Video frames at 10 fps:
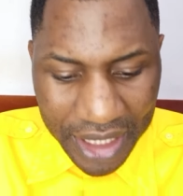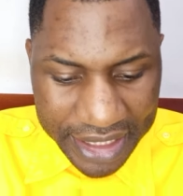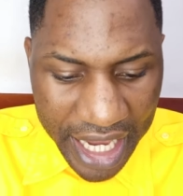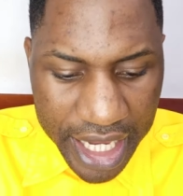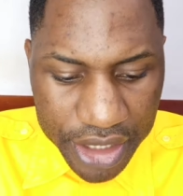
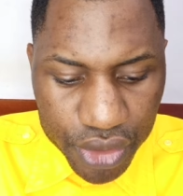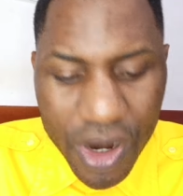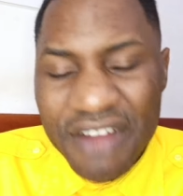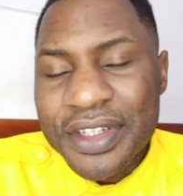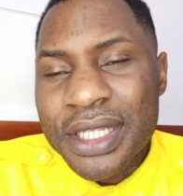then
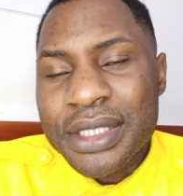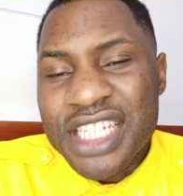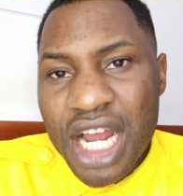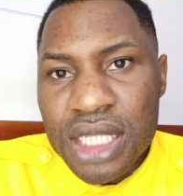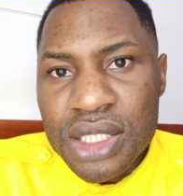you have the
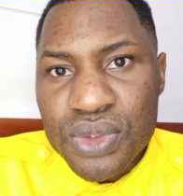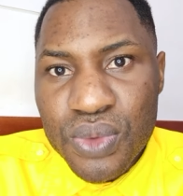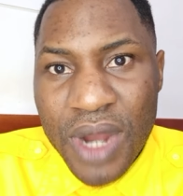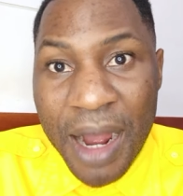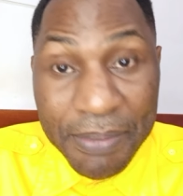chance
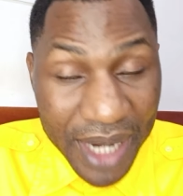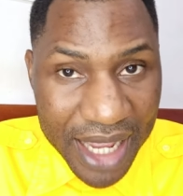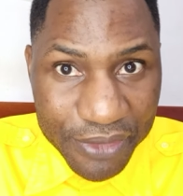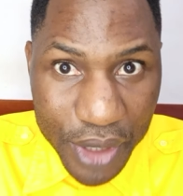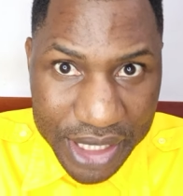to
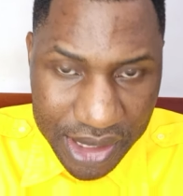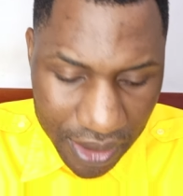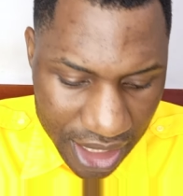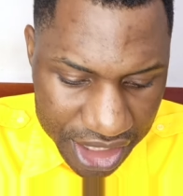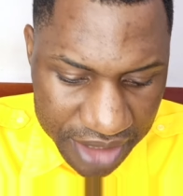apply for a
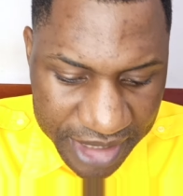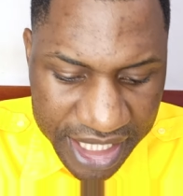scholarship.